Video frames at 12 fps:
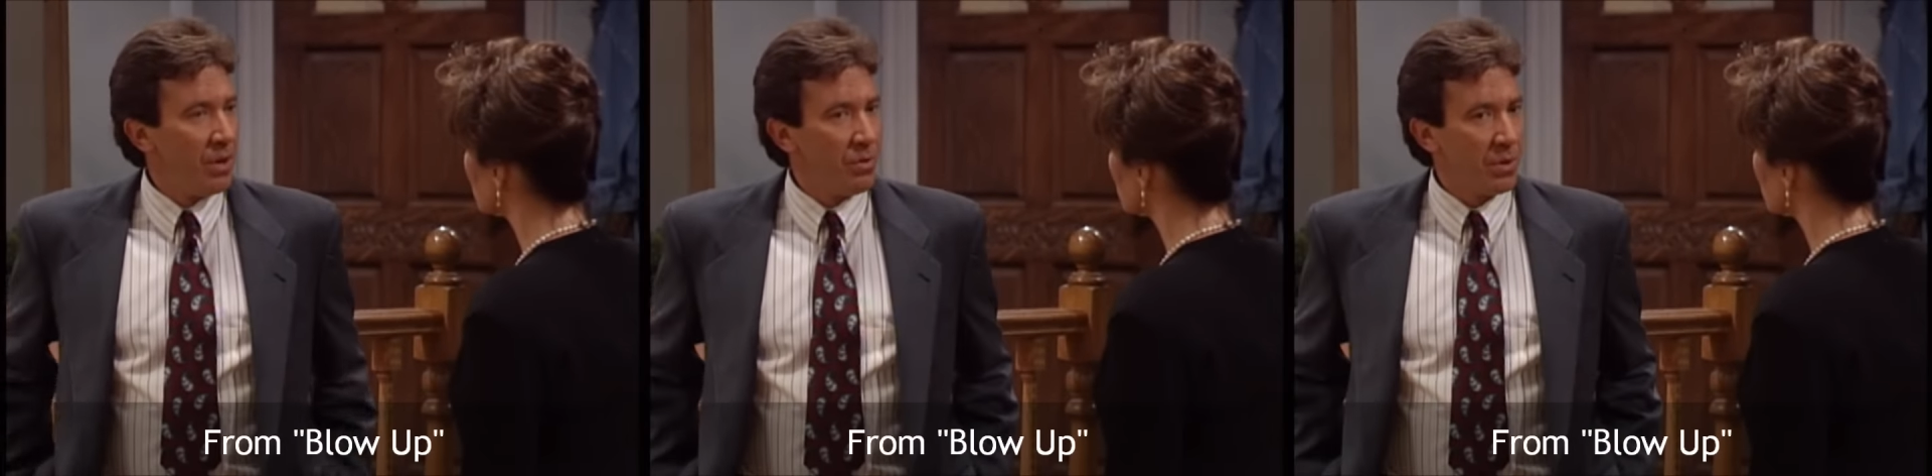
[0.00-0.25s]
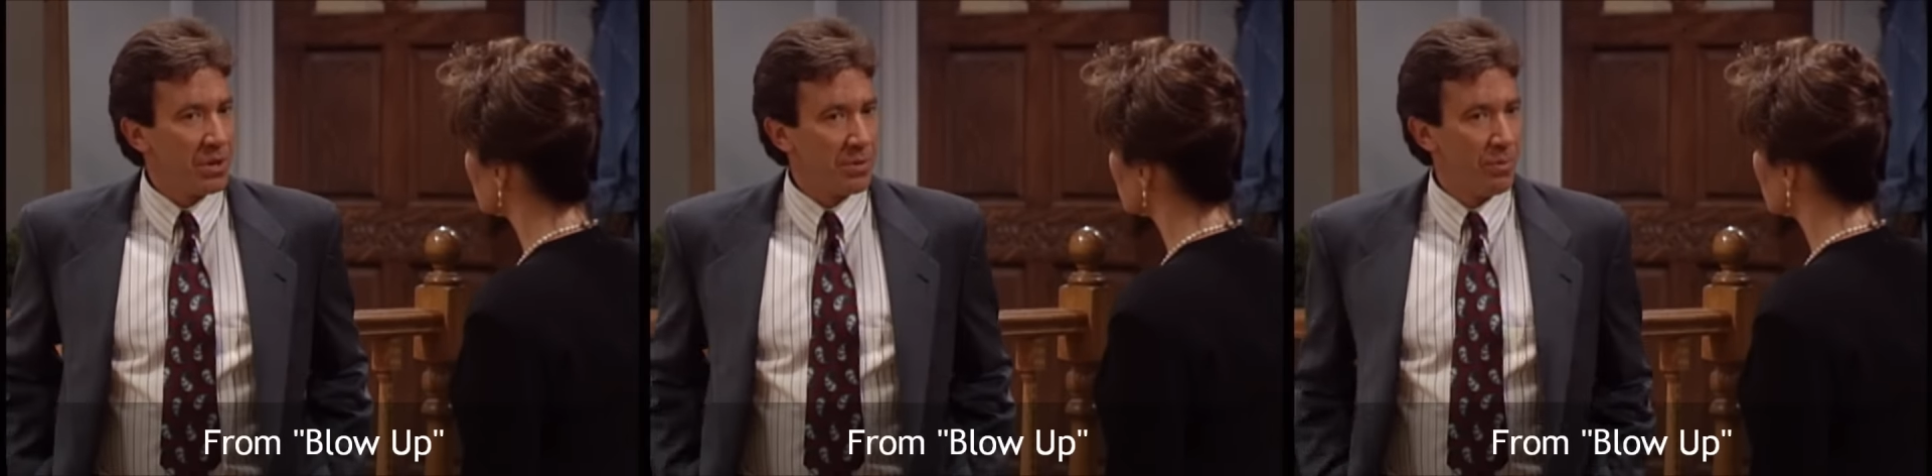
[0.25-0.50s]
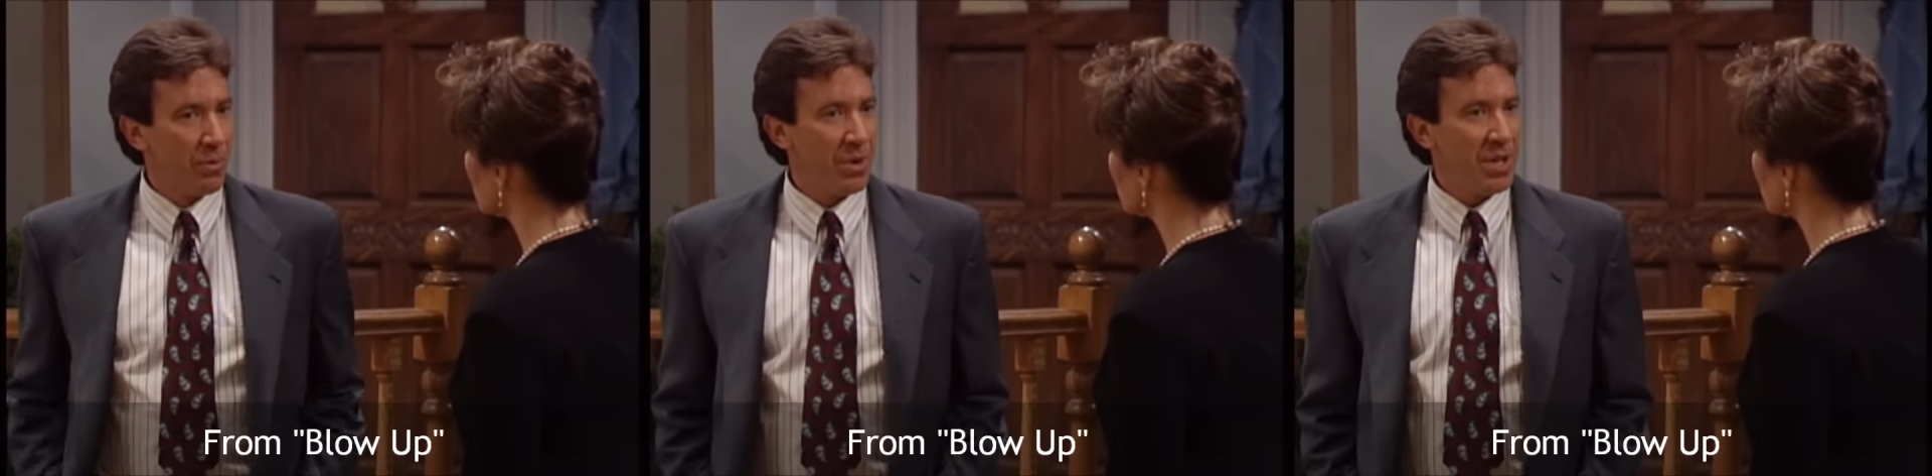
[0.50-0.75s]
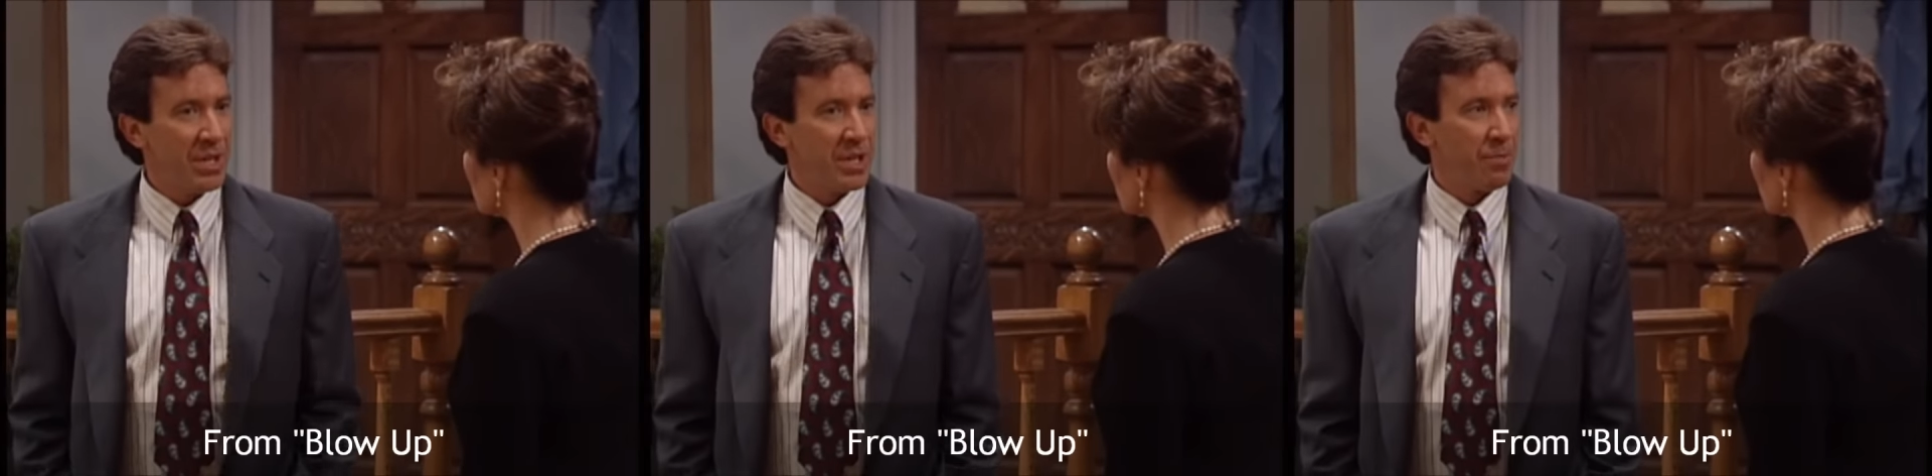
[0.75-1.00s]
Oh, because
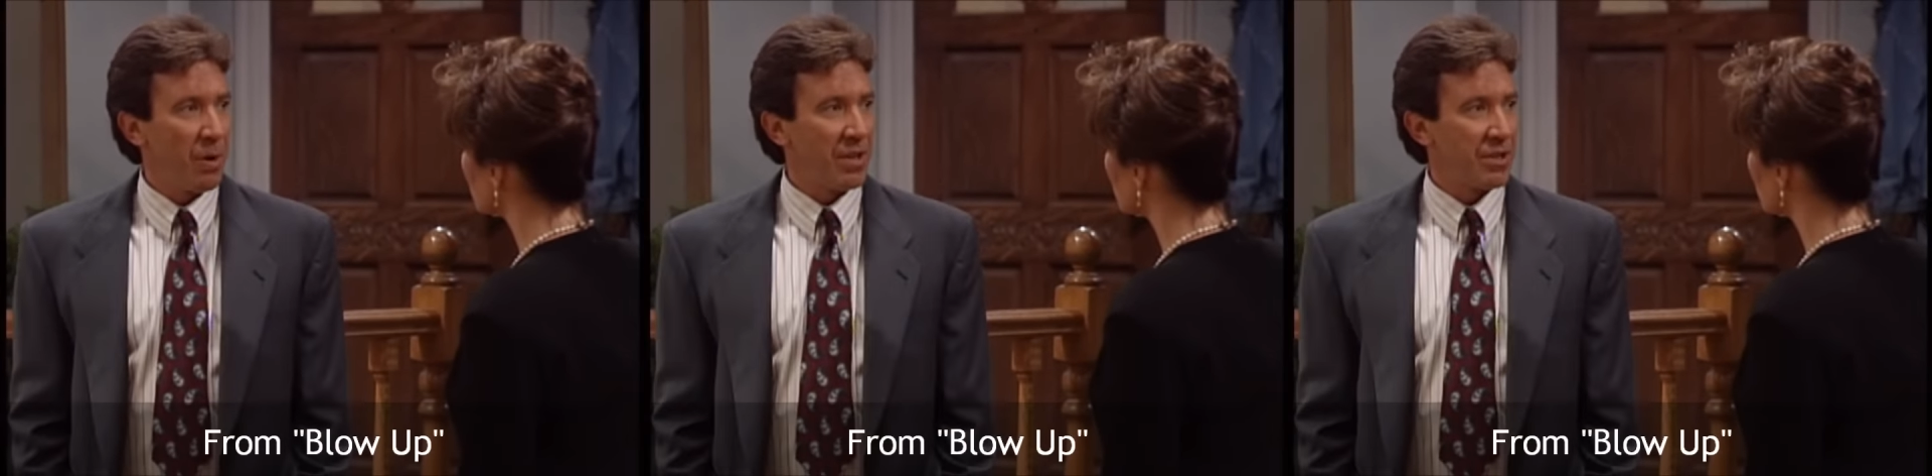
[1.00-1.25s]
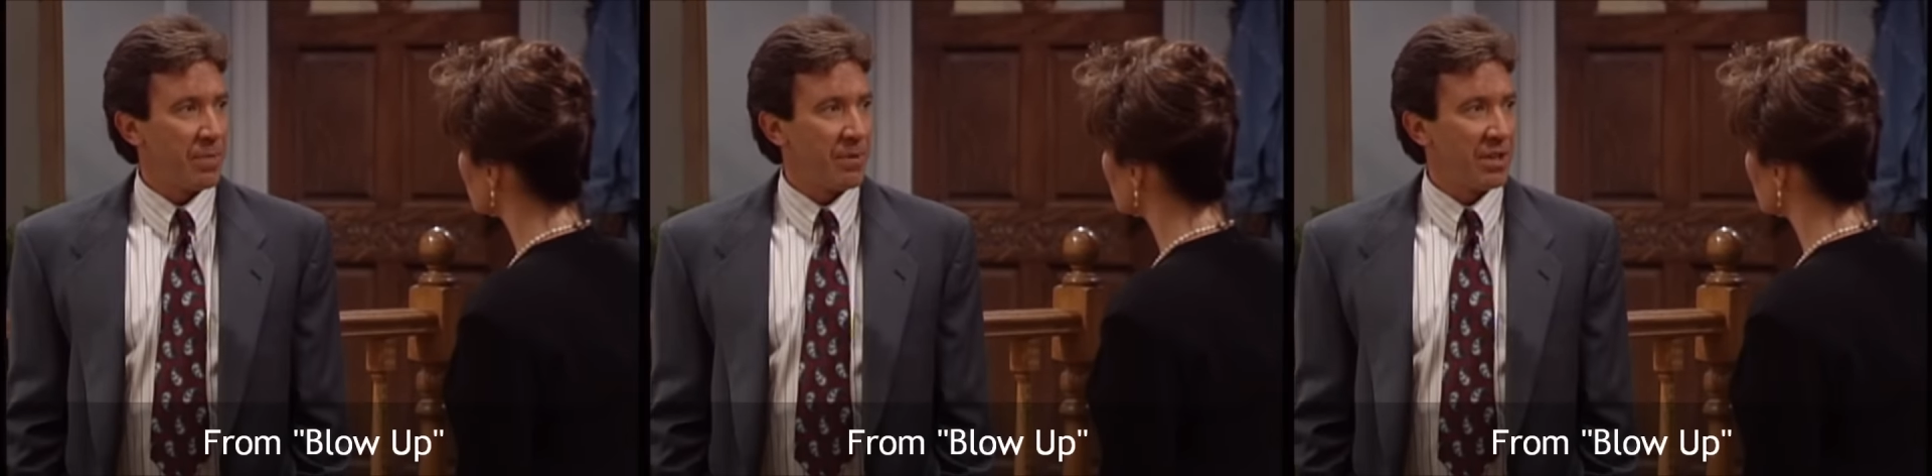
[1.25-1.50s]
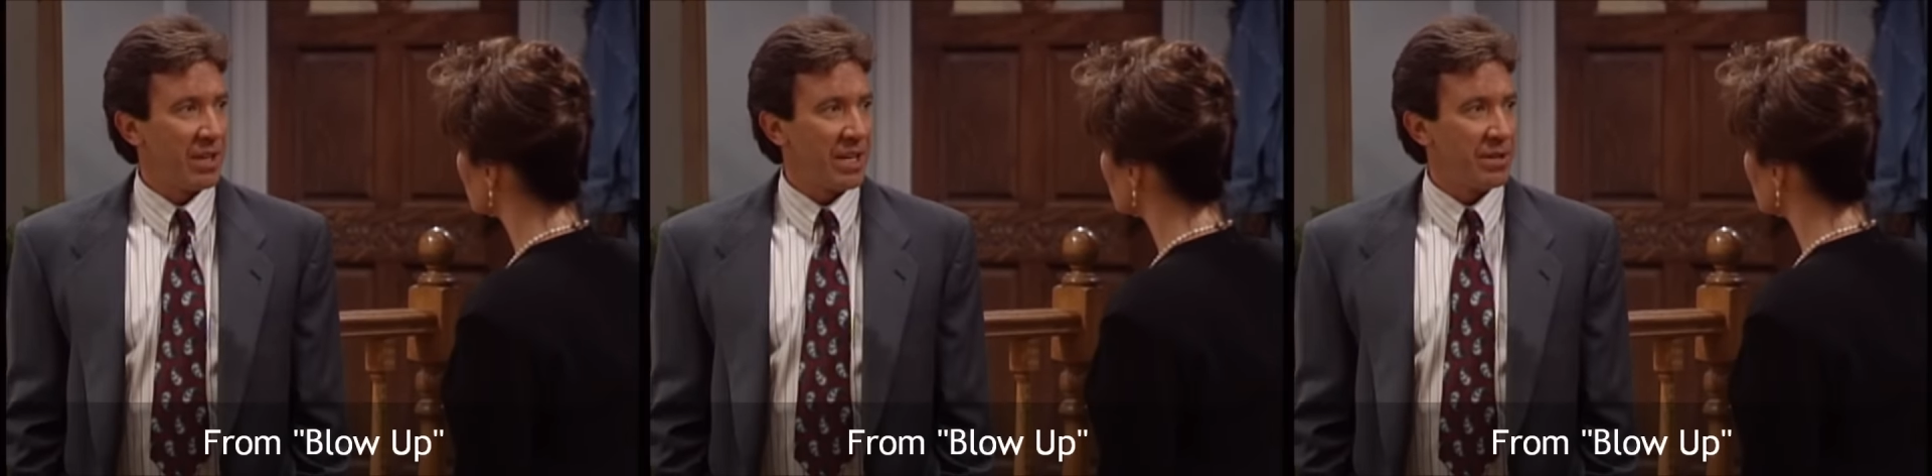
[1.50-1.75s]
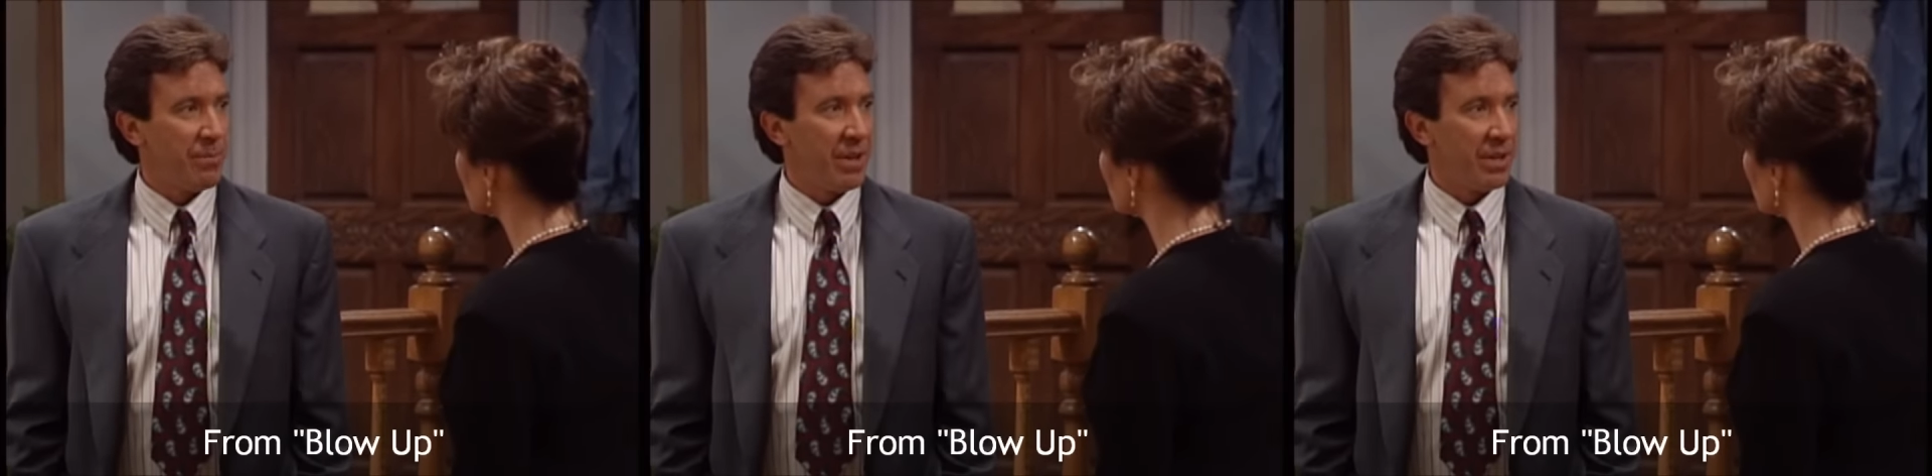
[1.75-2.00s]
Marie sprang this on me at the
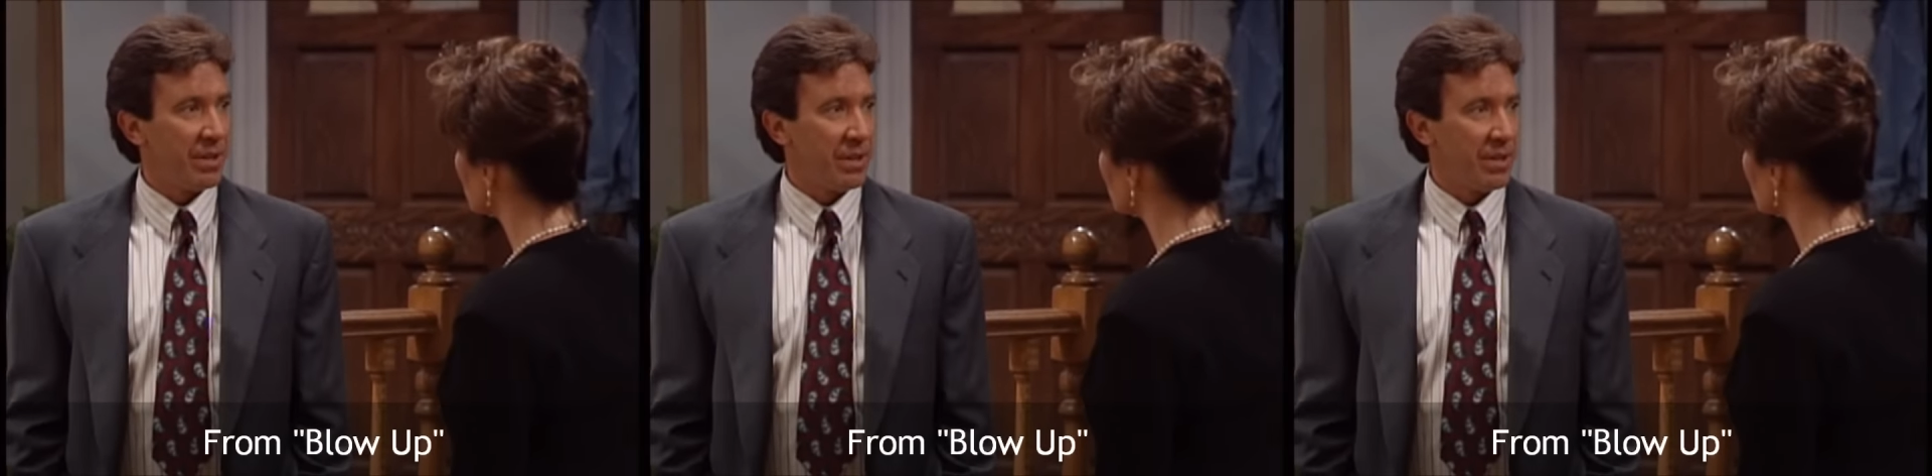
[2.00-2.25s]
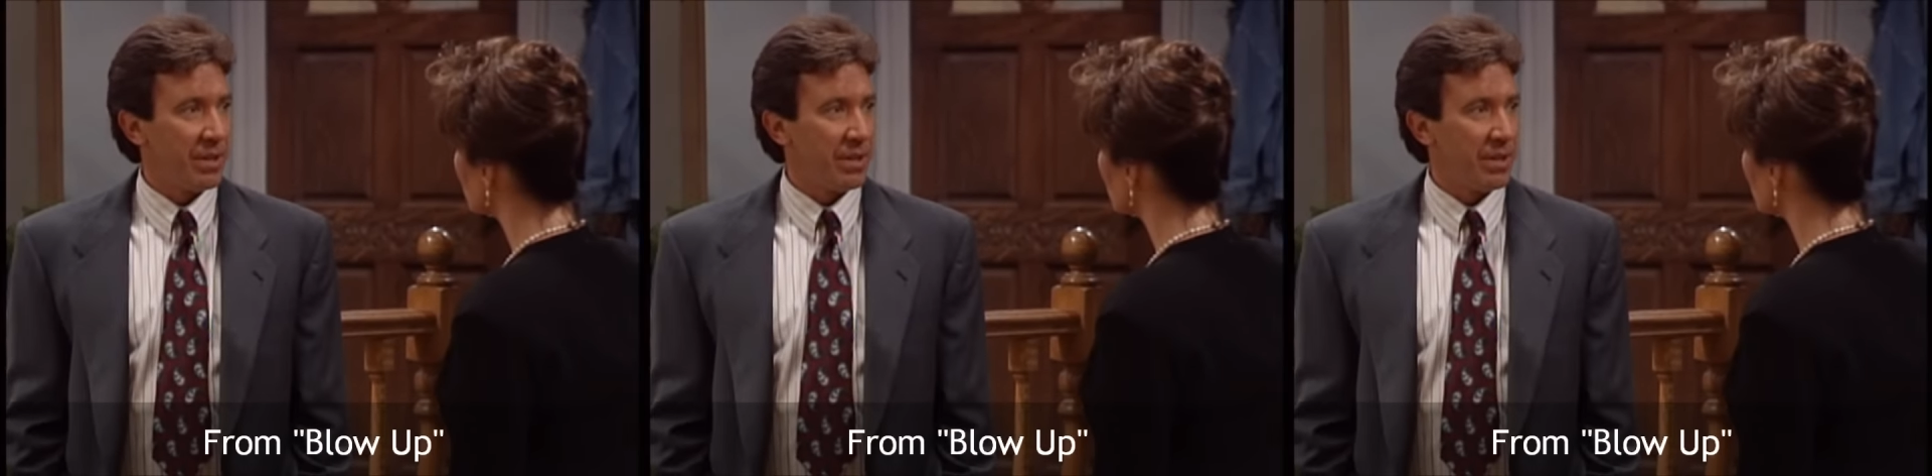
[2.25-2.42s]
last minute.